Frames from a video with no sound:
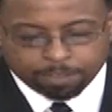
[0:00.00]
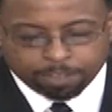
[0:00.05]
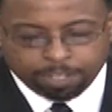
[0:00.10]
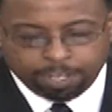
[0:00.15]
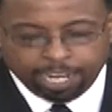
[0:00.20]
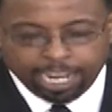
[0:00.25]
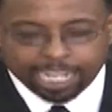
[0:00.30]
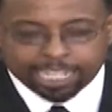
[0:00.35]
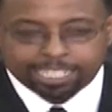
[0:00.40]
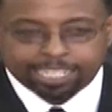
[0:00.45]

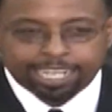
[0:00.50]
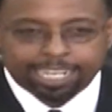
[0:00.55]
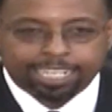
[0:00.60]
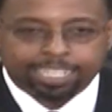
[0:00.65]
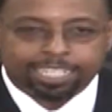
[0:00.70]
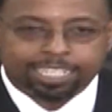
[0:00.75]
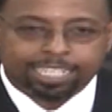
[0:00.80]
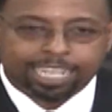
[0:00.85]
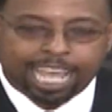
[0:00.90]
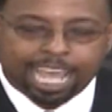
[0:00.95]
let's
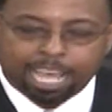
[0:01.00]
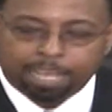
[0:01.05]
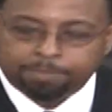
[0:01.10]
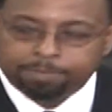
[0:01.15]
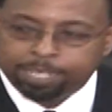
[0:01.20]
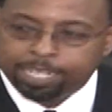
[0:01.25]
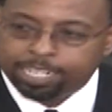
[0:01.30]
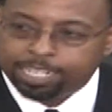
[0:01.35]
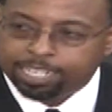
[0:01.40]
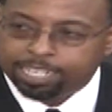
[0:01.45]

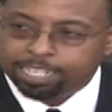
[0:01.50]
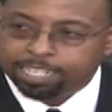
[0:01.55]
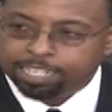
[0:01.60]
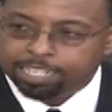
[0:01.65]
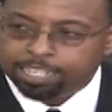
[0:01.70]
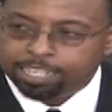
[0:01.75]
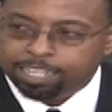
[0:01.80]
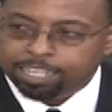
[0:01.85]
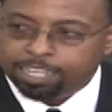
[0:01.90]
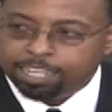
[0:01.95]
examine
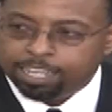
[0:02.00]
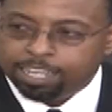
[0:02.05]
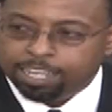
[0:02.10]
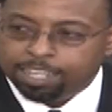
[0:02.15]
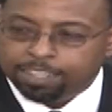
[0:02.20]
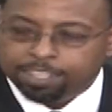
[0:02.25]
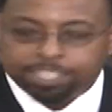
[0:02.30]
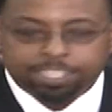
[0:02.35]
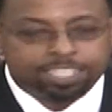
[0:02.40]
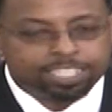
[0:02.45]

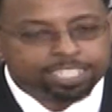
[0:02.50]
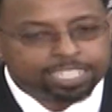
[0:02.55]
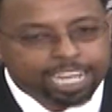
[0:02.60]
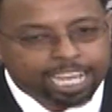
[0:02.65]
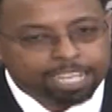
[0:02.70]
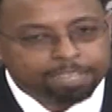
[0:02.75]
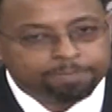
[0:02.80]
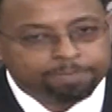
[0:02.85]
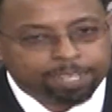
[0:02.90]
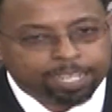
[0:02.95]
the
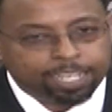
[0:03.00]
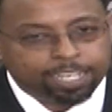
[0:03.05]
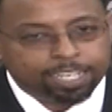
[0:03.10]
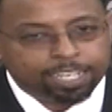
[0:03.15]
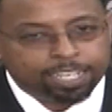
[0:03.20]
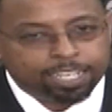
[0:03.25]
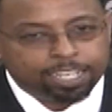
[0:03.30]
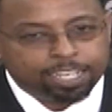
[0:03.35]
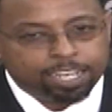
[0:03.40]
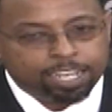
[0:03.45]
statement.
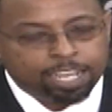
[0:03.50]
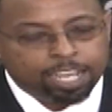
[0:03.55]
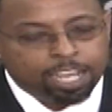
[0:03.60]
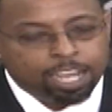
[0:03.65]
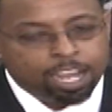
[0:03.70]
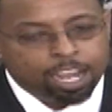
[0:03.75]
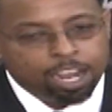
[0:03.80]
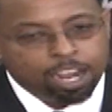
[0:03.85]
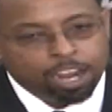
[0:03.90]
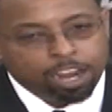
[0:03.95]

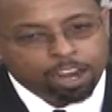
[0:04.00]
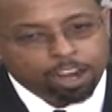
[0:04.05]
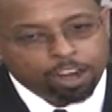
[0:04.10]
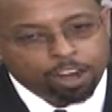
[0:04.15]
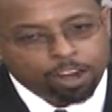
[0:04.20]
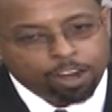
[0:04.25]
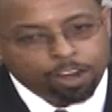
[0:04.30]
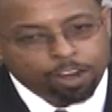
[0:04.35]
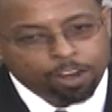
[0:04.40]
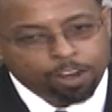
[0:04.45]

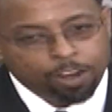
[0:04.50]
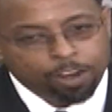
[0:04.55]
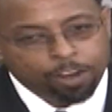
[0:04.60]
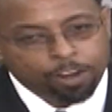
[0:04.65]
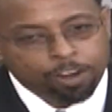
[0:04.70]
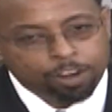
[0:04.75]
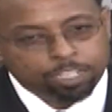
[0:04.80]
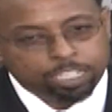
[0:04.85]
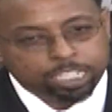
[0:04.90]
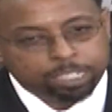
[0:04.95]

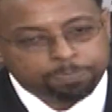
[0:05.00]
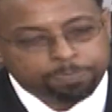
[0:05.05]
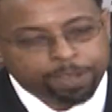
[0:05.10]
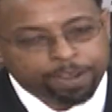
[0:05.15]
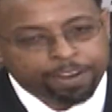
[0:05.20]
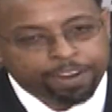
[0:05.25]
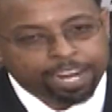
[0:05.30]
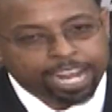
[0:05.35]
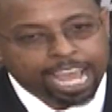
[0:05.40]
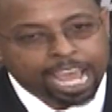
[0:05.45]
Her
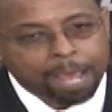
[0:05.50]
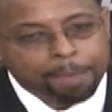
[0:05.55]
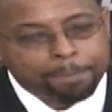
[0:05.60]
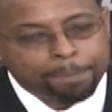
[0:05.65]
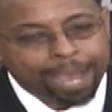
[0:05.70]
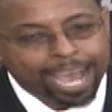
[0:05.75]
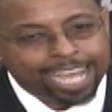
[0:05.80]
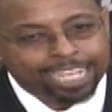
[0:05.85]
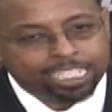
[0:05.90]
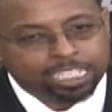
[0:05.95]
spirit and
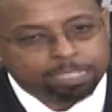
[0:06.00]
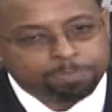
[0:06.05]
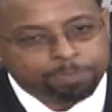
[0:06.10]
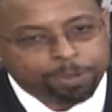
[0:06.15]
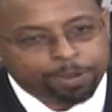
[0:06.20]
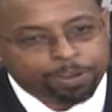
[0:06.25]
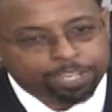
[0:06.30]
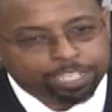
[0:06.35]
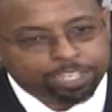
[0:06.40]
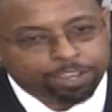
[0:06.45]
my
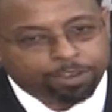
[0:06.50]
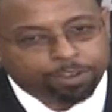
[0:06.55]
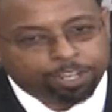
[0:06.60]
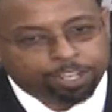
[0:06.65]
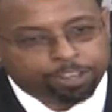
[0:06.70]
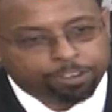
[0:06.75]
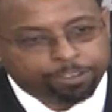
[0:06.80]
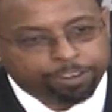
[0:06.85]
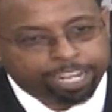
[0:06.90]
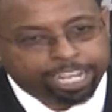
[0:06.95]
spirit don't
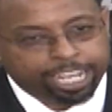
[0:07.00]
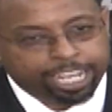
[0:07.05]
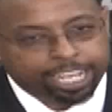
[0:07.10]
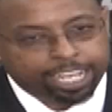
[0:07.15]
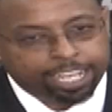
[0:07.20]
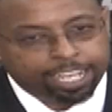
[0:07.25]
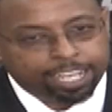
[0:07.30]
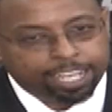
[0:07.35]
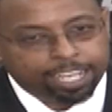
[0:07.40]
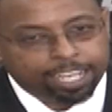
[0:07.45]

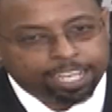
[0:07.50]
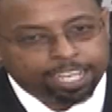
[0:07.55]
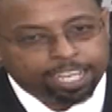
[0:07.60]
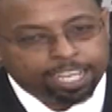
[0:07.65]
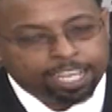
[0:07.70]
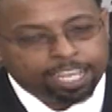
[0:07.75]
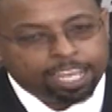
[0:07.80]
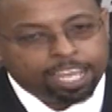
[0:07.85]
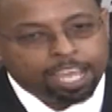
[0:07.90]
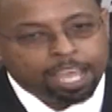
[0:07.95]
agree,
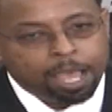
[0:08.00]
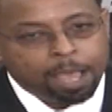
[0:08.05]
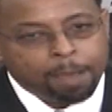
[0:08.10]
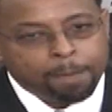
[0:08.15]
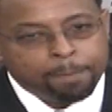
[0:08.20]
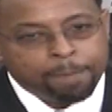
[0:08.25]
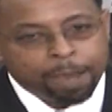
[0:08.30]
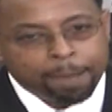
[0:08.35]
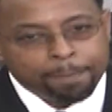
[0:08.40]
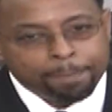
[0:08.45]

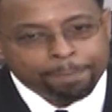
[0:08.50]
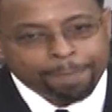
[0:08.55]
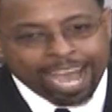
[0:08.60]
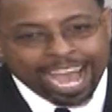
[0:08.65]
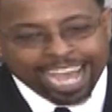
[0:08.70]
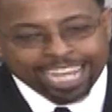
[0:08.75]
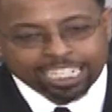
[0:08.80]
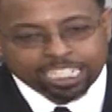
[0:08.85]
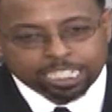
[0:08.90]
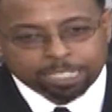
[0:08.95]
but
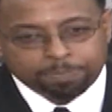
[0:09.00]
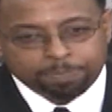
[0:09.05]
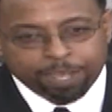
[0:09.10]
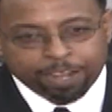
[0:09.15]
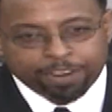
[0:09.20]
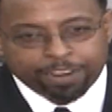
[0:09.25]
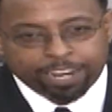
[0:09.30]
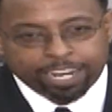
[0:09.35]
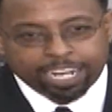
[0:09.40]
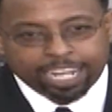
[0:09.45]
my
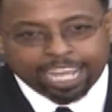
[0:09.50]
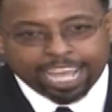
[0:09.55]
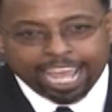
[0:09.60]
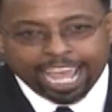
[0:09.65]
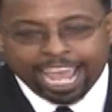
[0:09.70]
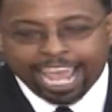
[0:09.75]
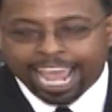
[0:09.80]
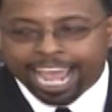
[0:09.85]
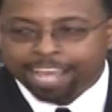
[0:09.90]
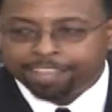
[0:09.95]
spirit
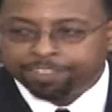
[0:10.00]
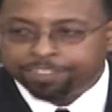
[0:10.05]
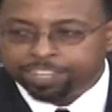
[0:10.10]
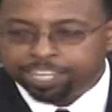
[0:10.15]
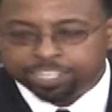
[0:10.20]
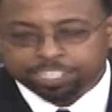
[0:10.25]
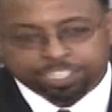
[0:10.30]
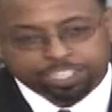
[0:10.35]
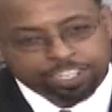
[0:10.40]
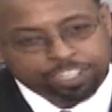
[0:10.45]
and
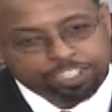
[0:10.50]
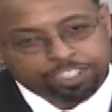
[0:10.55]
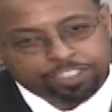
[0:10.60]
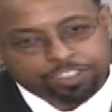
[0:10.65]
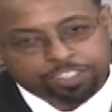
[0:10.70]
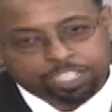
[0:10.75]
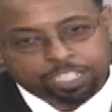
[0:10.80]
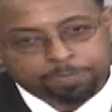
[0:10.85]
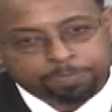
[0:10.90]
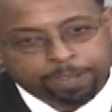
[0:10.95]
this
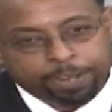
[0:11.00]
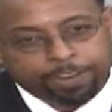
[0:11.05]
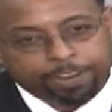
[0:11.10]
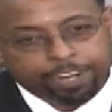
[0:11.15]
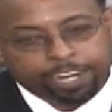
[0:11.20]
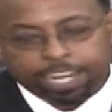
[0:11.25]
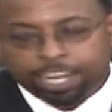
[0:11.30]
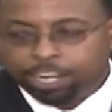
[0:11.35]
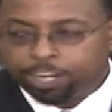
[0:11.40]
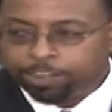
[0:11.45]
sister's
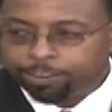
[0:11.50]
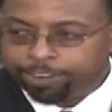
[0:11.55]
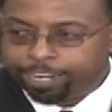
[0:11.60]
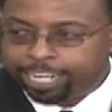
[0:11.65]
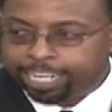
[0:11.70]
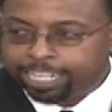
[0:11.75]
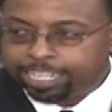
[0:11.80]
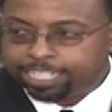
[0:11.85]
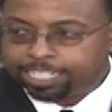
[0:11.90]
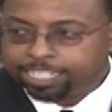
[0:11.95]
spirit
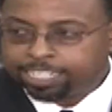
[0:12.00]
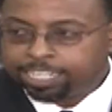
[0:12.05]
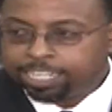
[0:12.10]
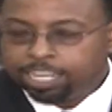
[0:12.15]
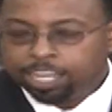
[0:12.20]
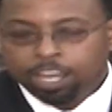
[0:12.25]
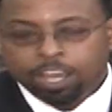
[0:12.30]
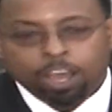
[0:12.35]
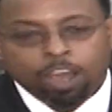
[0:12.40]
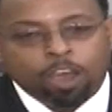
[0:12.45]
agrees.
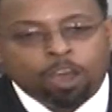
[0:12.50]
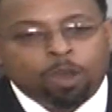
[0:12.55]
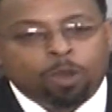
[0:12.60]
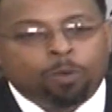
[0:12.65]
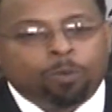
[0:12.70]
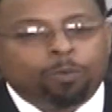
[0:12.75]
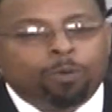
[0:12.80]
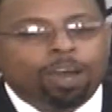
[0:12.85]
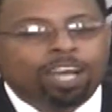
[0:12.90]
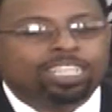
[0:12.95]

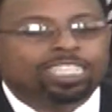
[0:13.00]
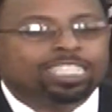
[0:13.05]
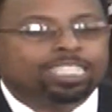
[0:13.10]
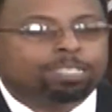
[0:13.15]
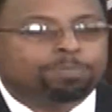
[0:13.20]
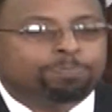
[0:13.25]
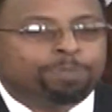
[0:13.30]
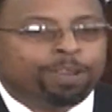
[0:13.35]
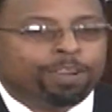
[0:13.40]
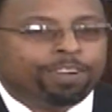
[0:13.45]
What
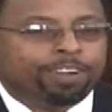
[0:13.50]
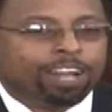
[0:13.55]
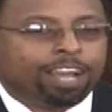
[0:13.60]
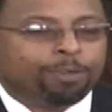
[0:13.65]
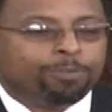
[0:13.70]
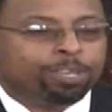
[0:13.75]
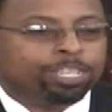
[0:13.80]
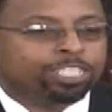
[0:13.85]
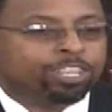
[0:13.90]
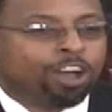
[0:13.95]
spirit
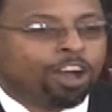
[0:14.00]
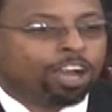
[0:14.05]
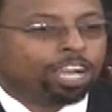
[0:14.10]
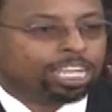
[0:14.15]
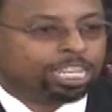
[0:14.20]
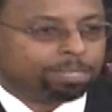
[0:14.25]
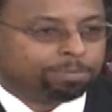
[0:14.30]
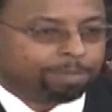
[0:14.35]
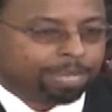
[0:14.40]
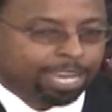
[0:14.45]
are we
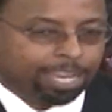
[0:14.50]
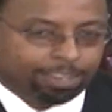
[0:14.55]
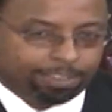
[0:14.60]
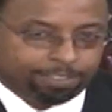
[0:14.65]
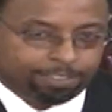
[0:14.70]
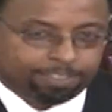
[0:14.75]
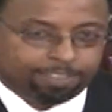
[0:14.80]
talking about?